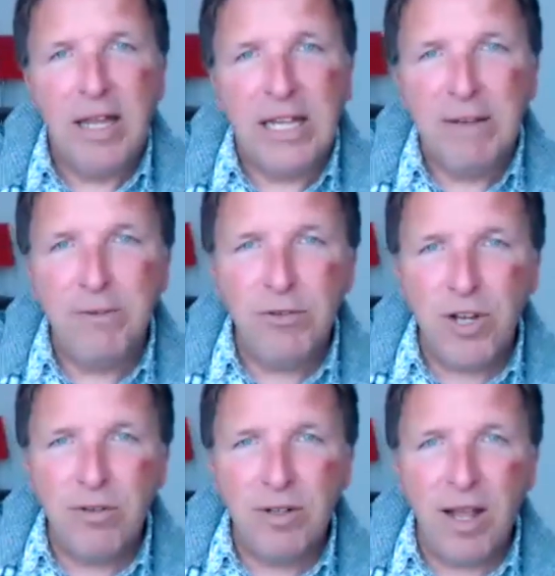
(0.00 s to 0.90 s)
If you
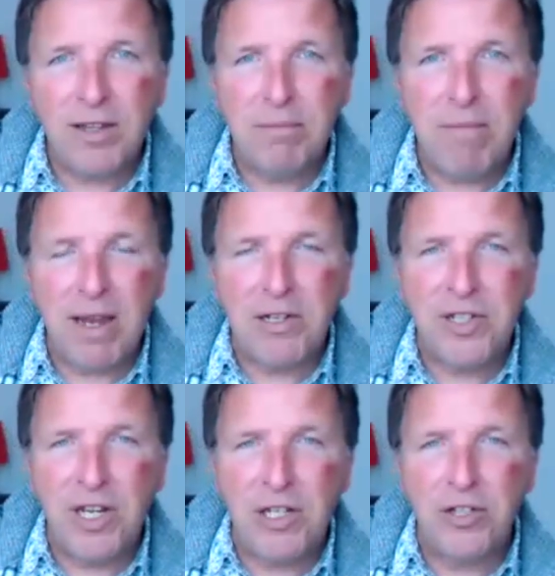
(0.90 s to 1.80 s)
don't like the
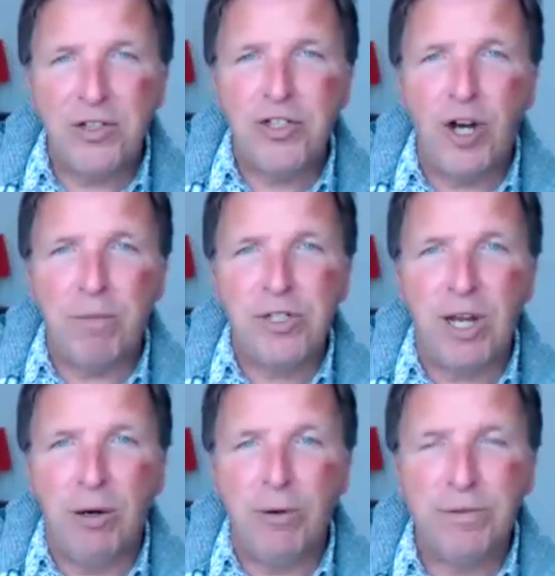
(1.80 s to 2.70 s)
magazines on the top
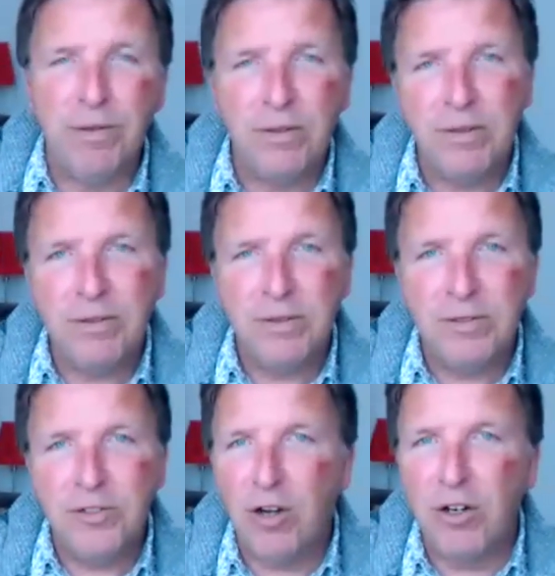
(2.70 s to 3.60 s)
shelf,
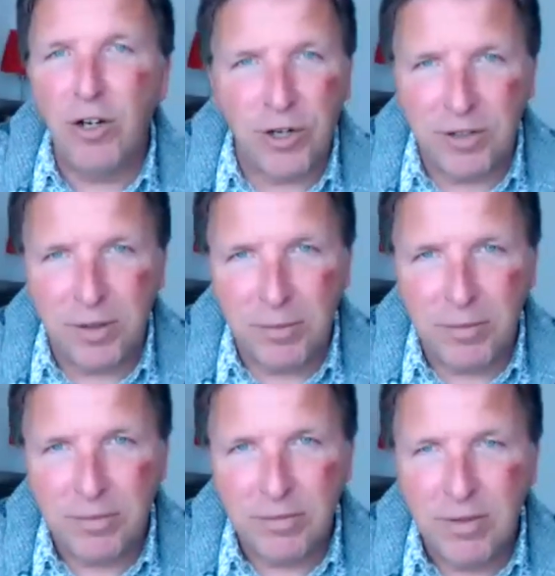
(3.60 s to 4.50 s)
don't look at them.
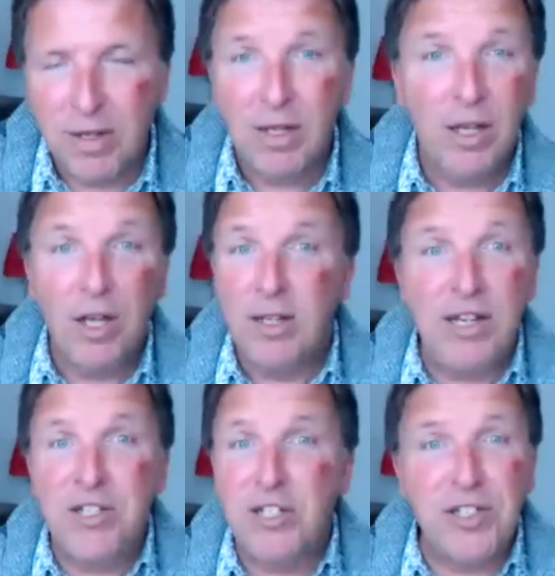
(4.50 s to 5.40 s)

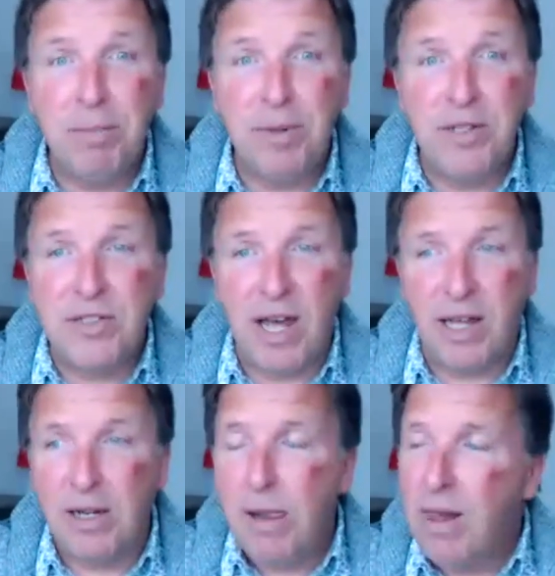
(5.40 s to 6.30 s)
It's as simple as
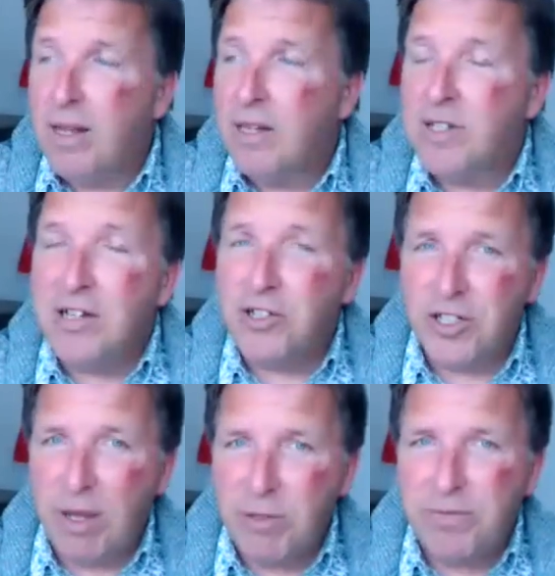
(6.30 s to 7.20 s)
that. And
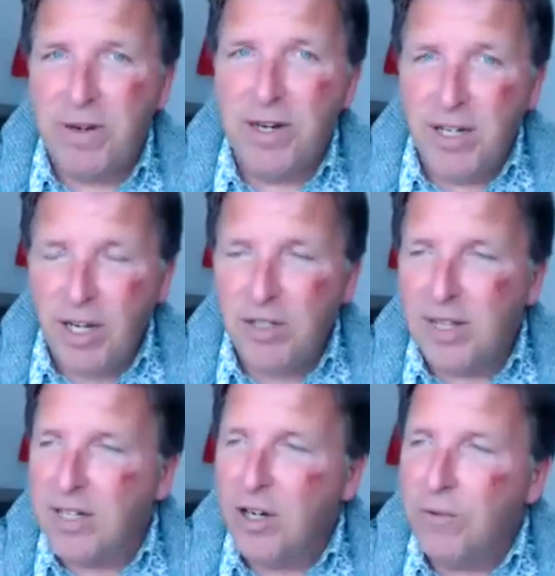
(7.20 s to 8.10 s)
that was, and I learned
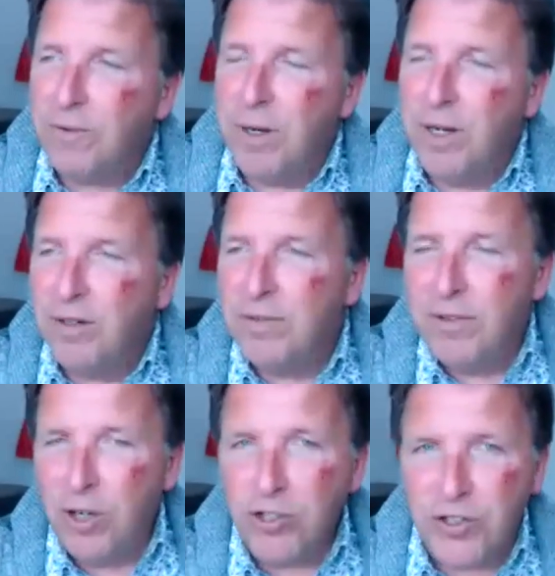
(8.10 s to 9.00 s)
that a lot from her, uh,
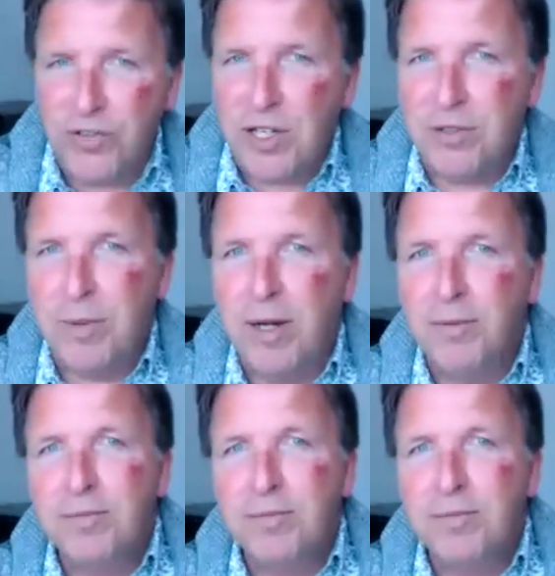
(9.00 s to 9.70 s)
lots of things from her.